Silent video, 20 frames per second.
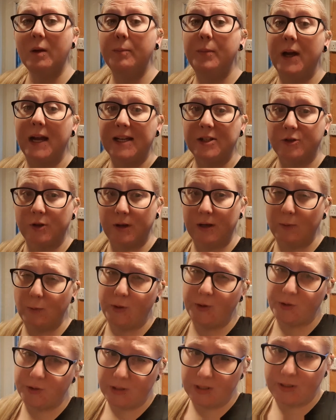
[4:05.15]
but extra we're
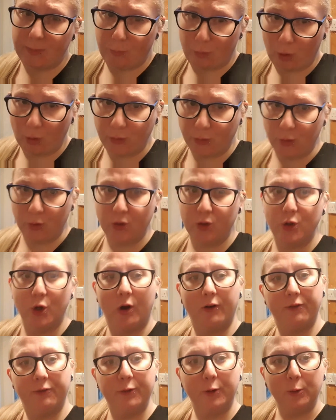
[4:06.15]
using the product
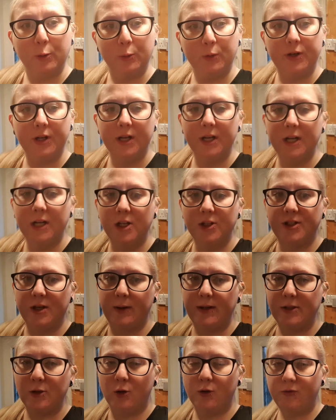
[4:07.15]
not food so
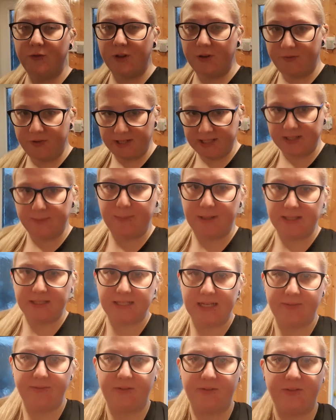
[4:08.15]
it's all the vitamins
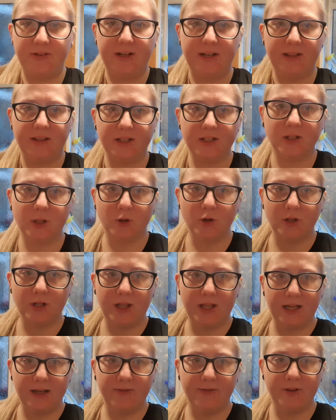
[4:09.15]
and everything in that's a good
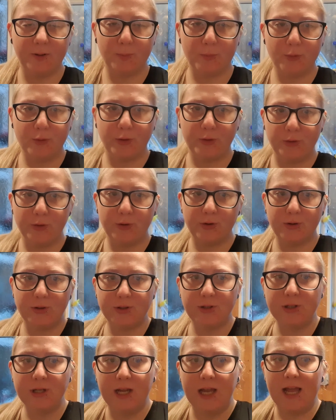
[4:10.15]
thing for the
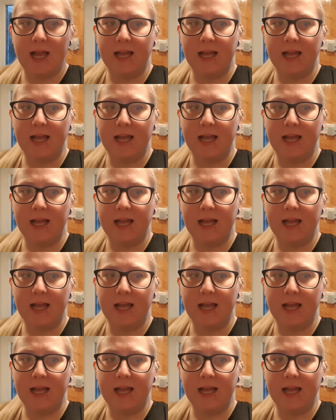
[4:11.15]
products